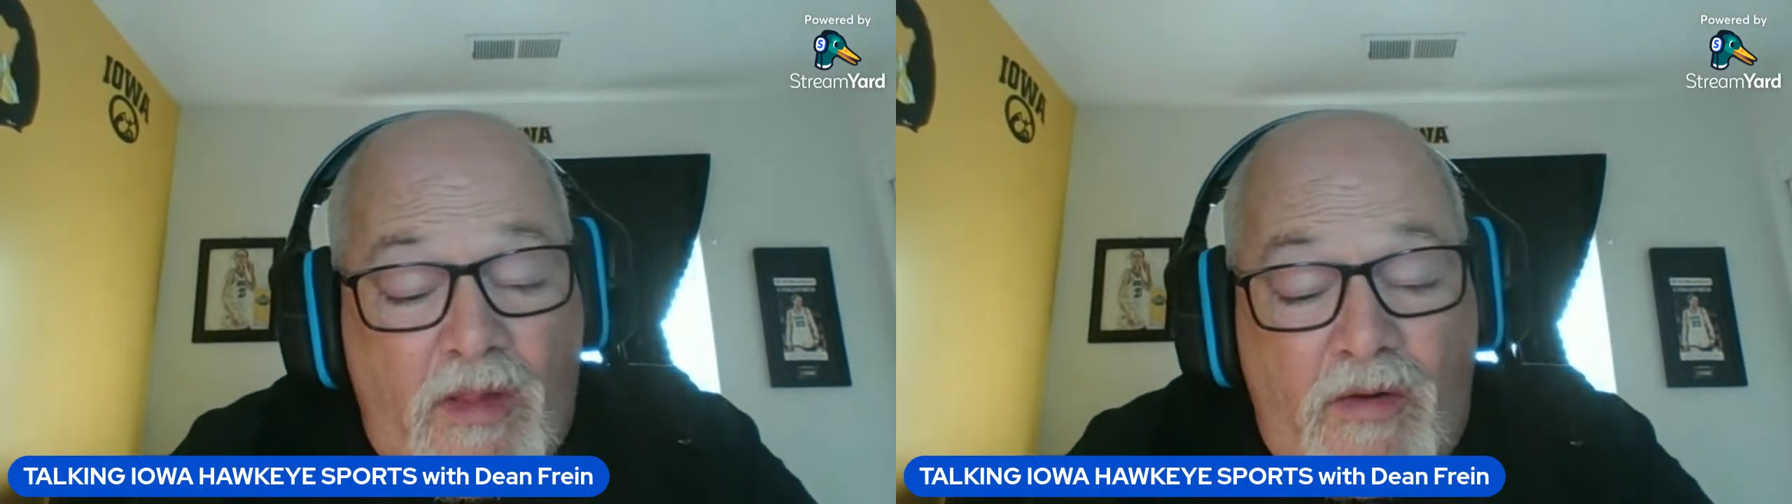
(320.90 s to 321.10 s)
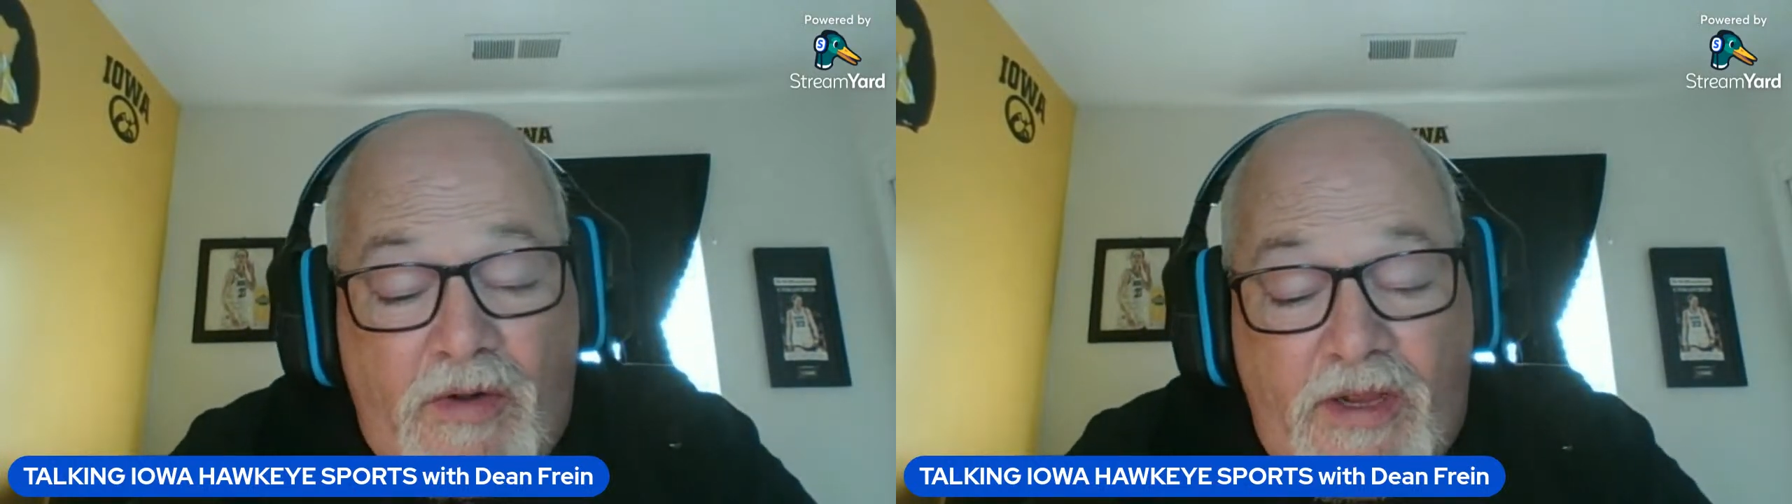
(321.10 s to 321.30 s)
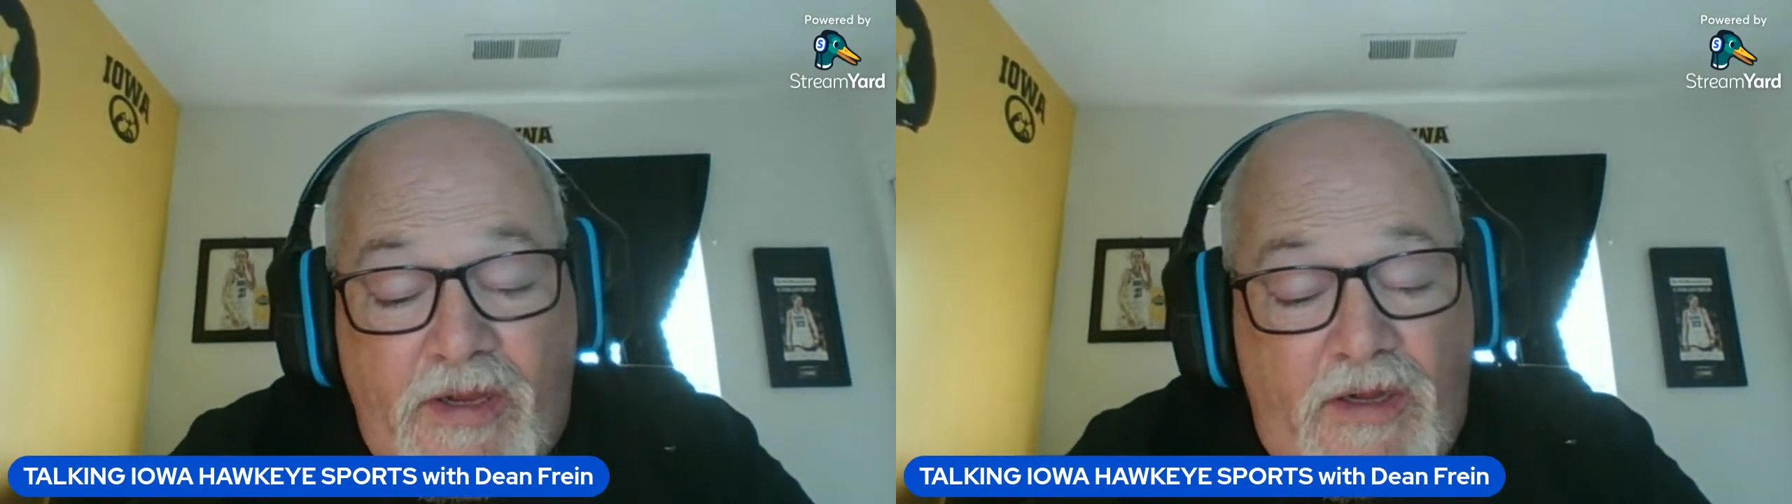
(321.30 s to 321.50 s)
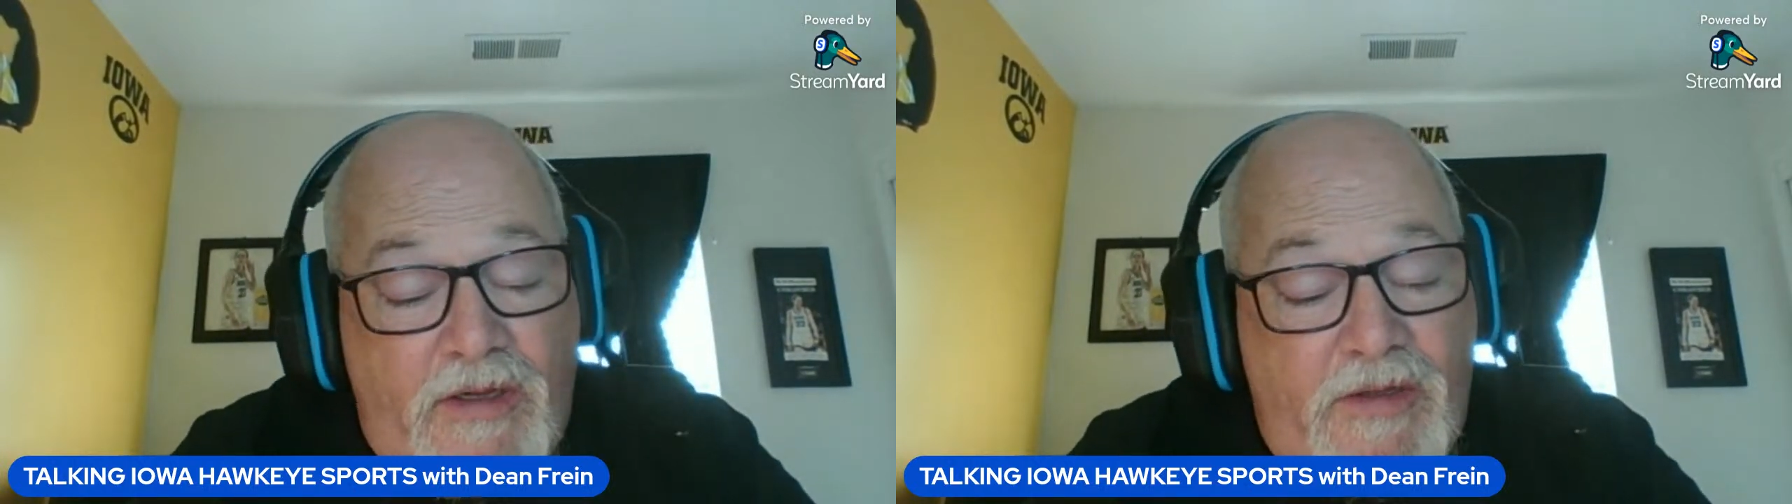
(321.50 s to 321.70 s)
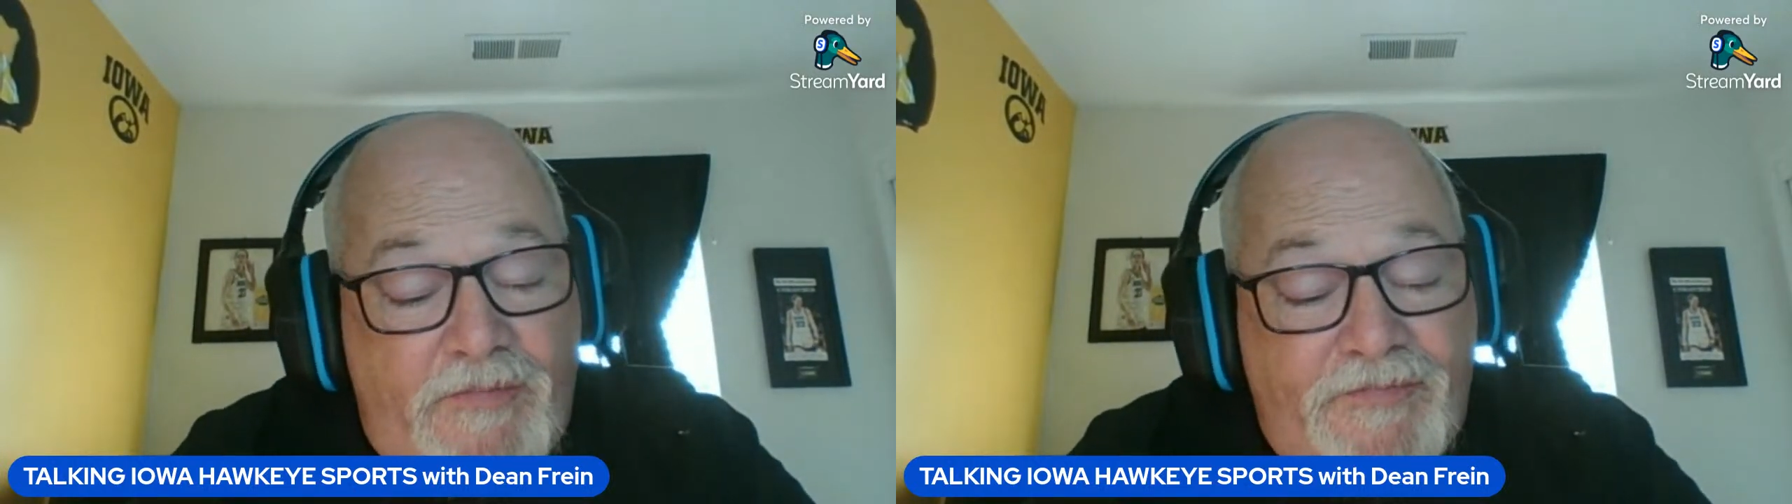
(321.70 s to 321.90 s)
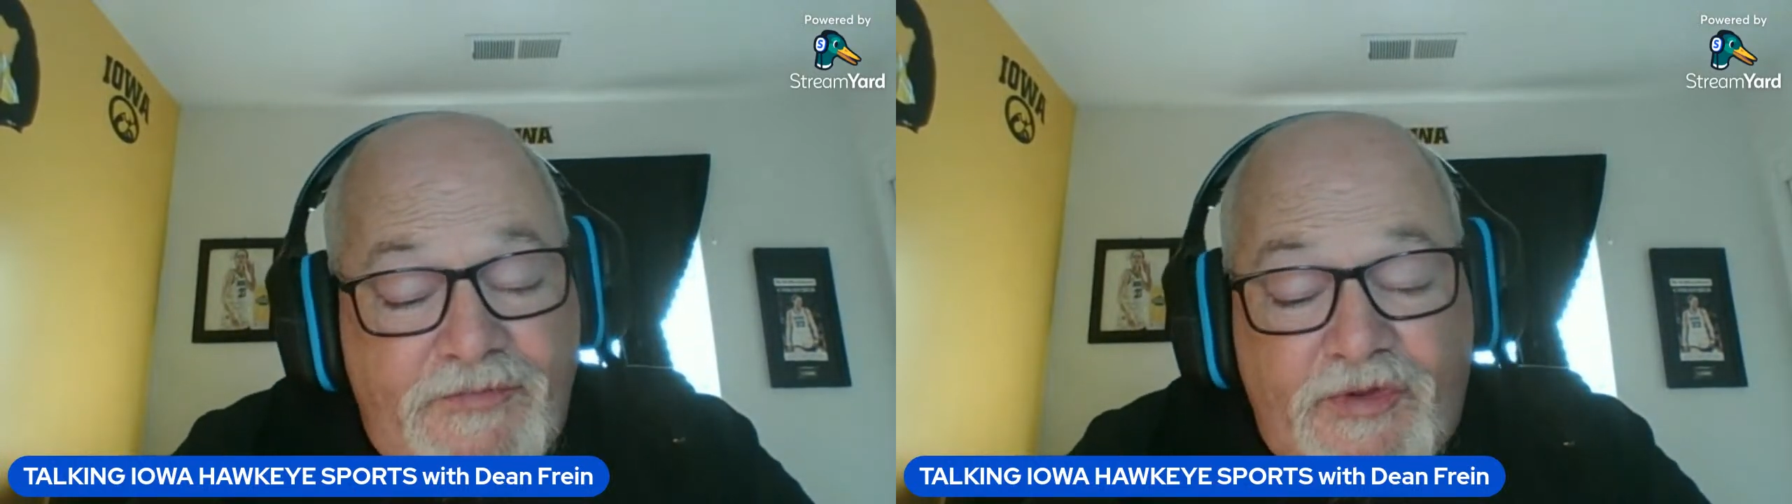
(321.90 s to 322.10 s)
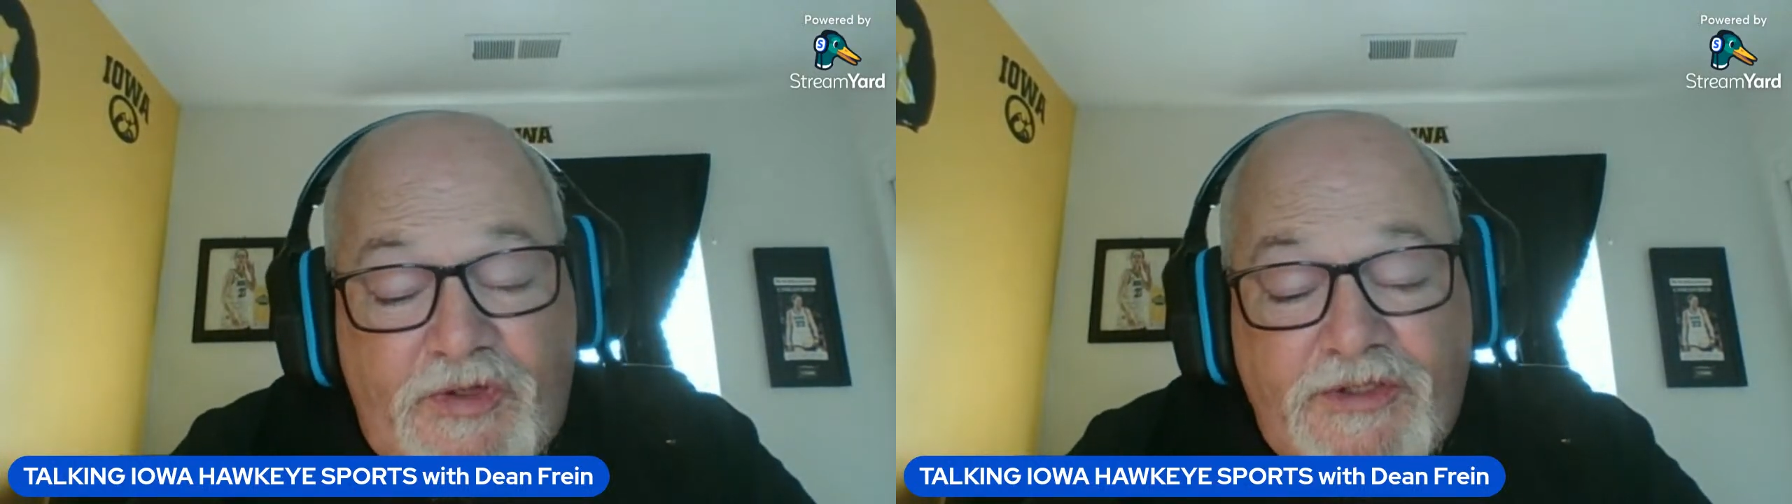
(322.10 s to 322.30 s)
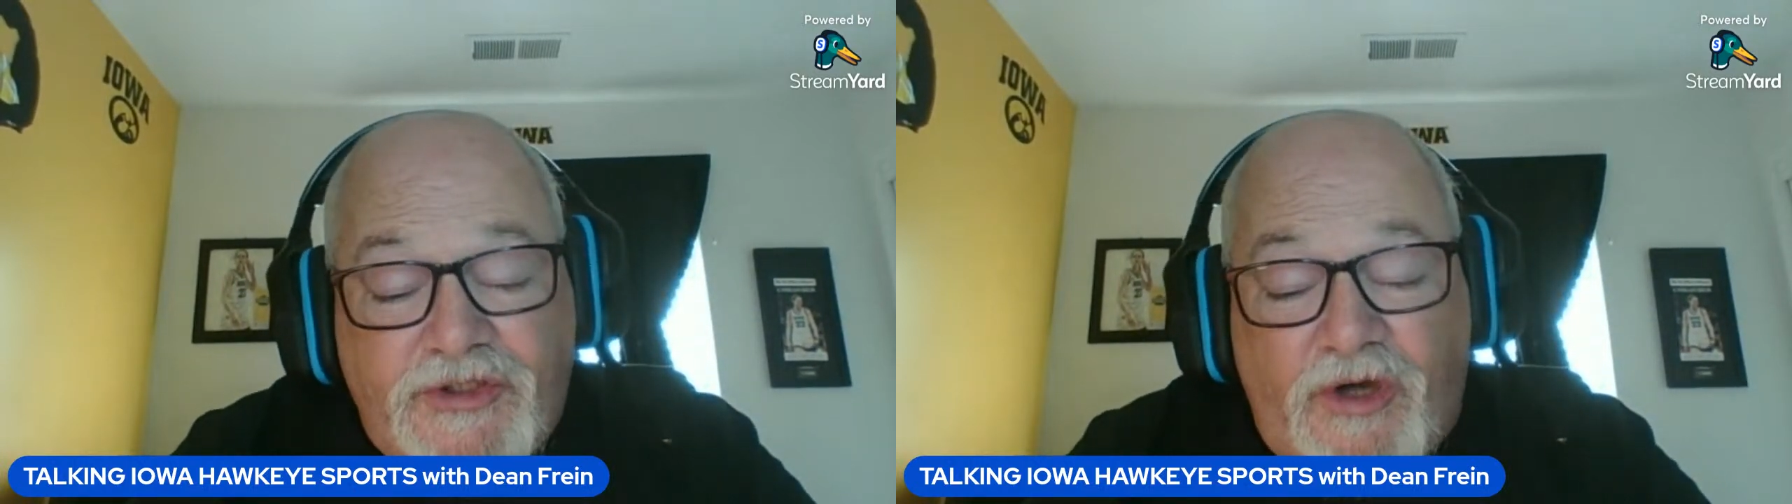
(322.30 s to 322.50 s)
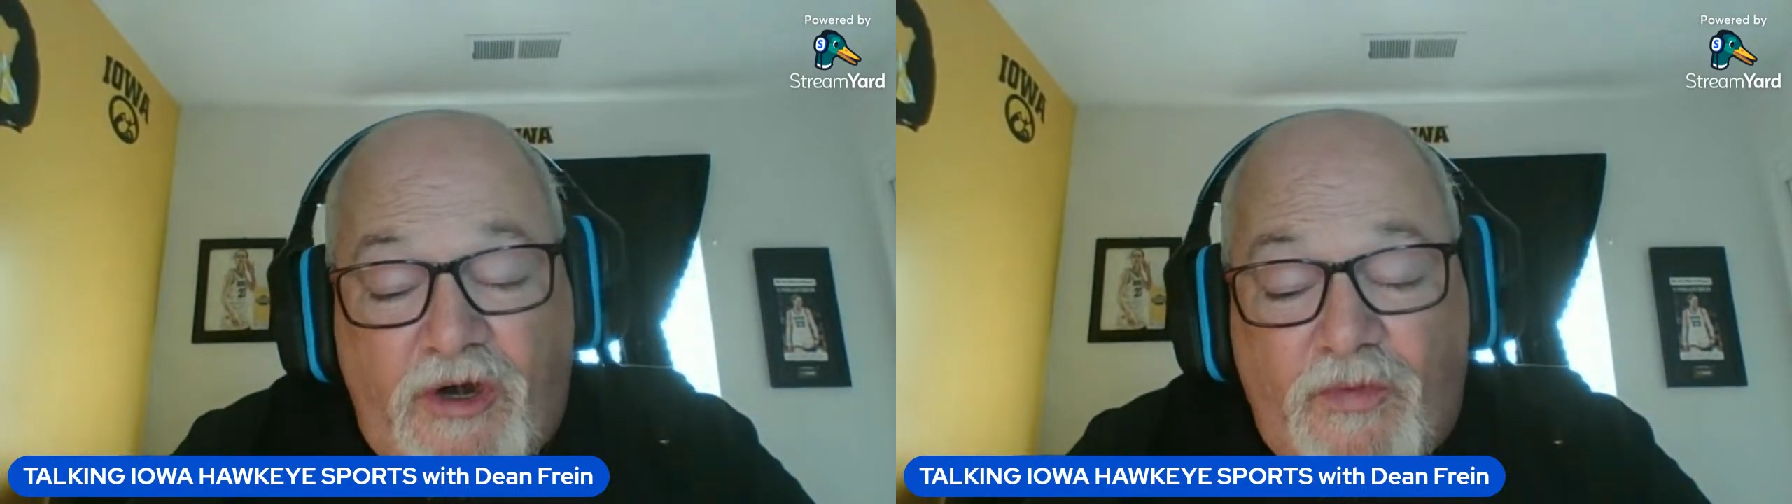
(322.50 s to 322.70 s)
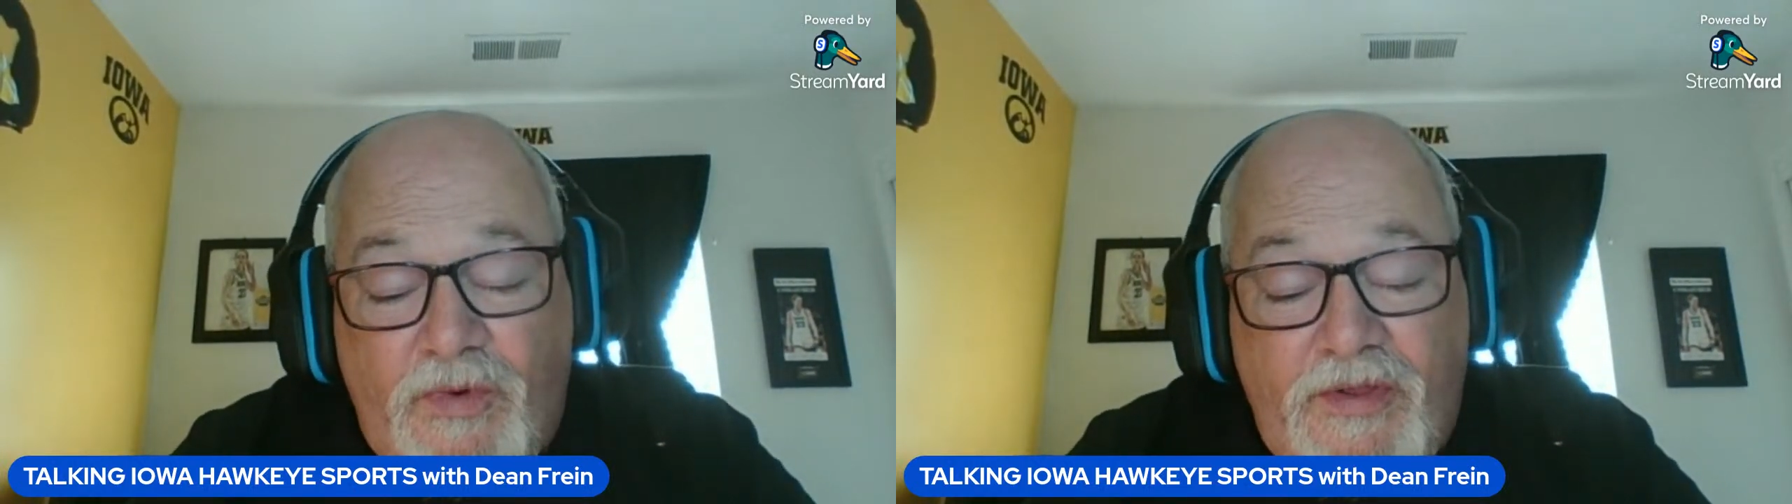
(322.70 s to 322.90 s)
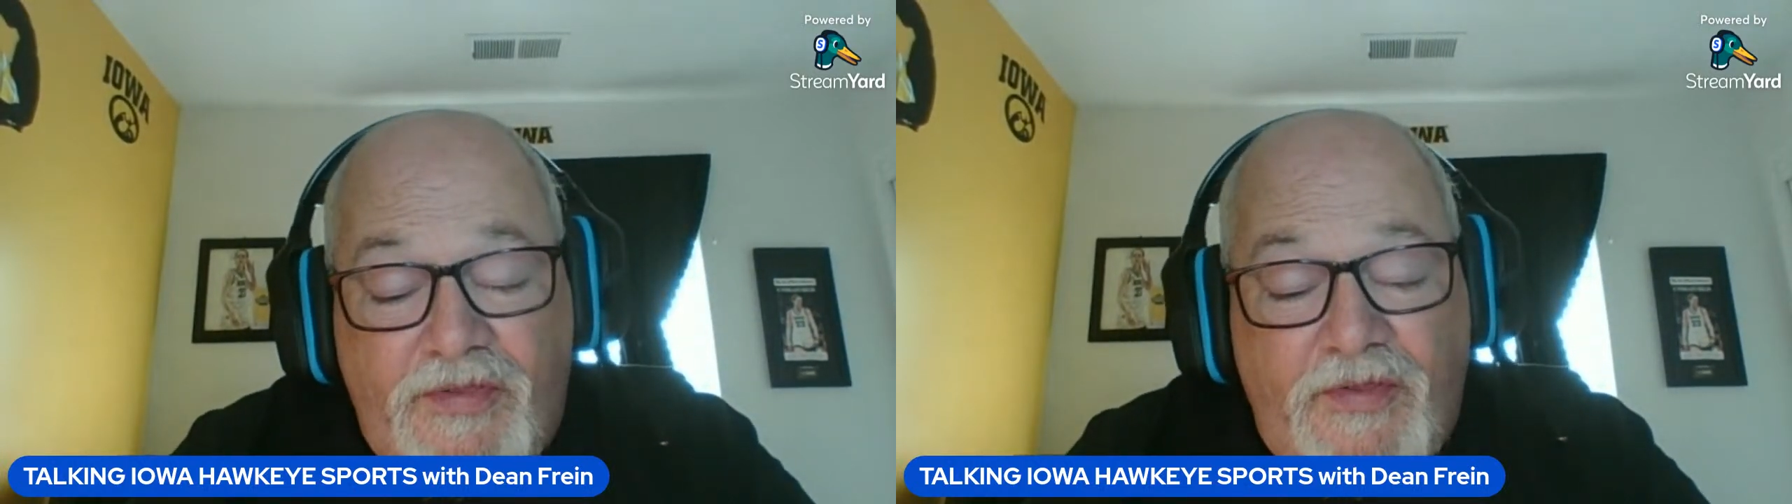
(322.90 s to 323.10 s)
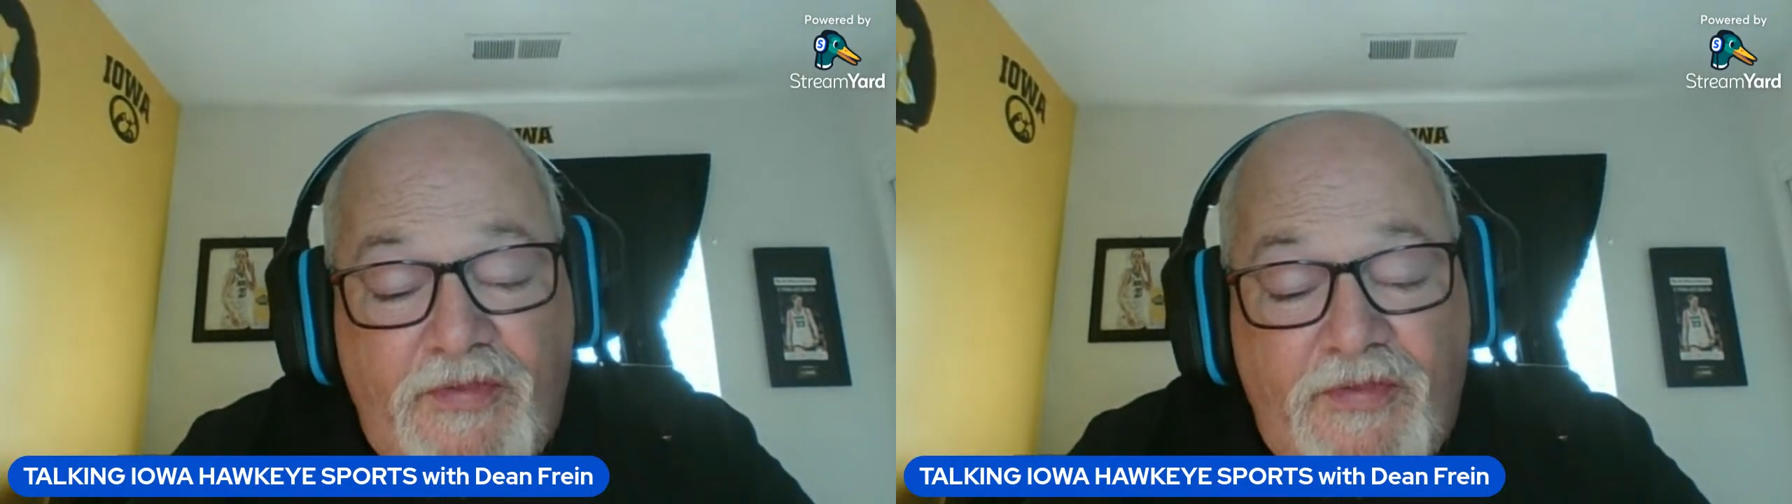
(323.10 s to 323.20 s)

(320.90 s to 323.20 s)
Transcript: Okay, so let's start with